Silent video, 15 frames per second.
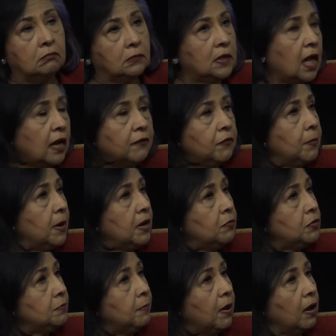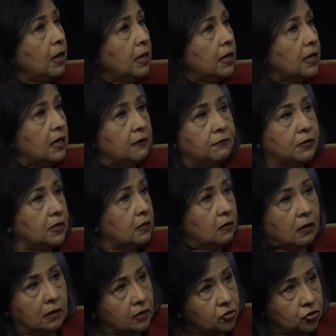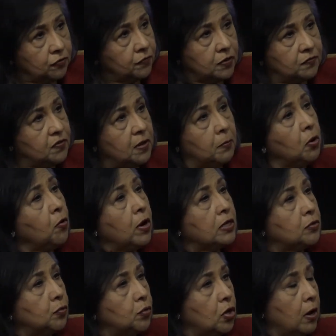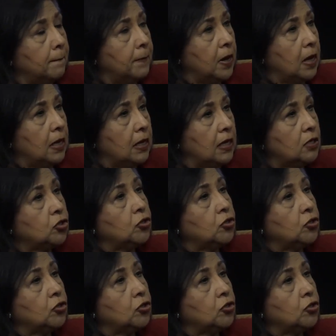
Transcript: not everybody was buying it. Even conservative Democrats were not buying it.